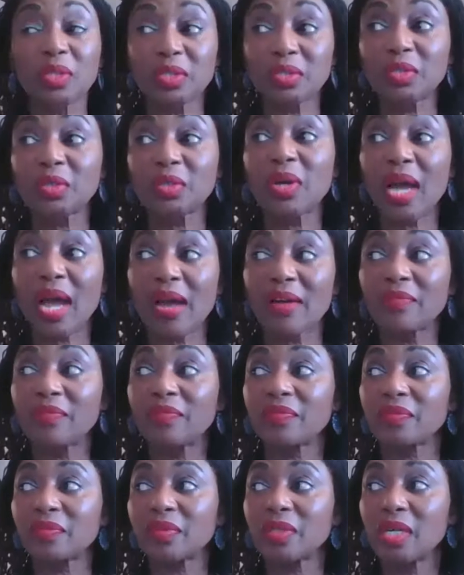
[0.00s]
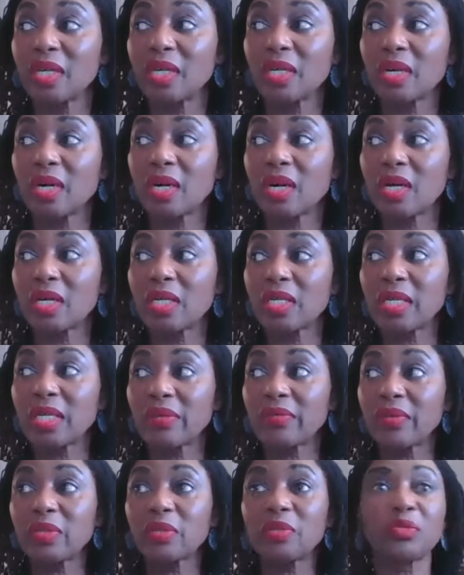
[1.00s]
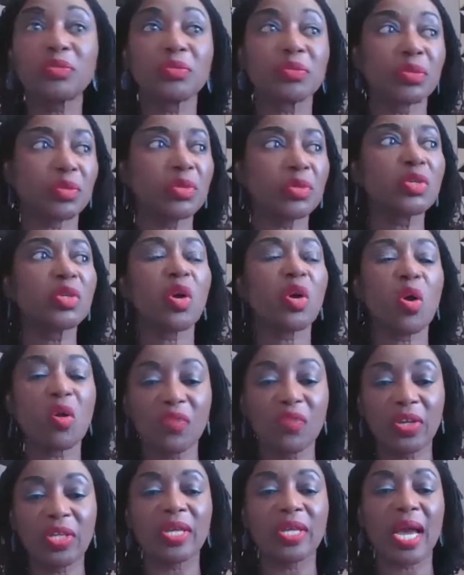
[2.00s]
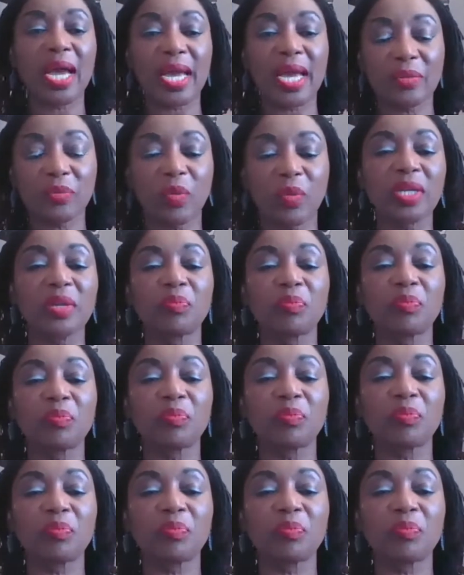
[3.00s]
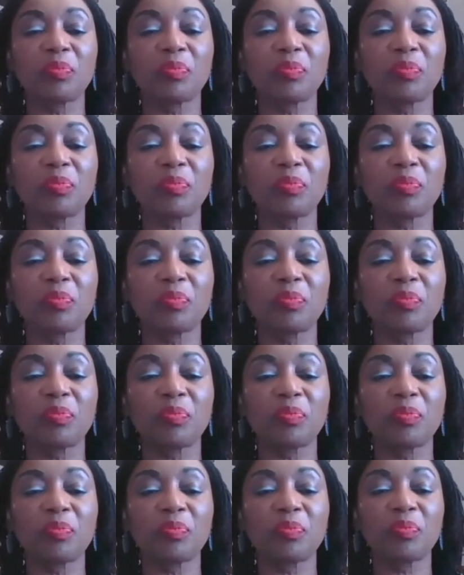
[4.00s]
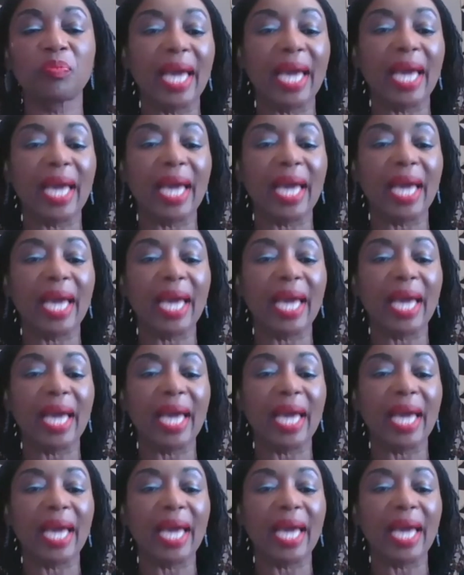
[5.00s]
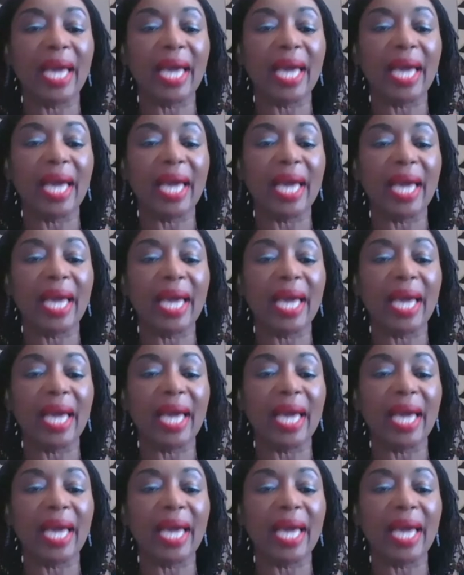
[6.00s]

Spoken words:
do have, even during COVID, I had one employee who works with me and came back and helped out.